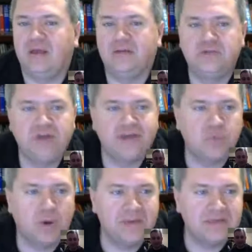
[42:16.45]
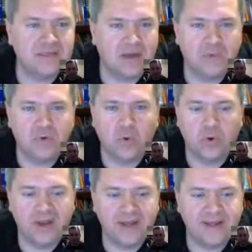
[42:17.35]
do you guys want me to stop the recording, I
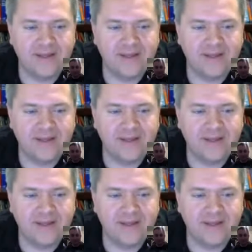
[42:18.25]
guess?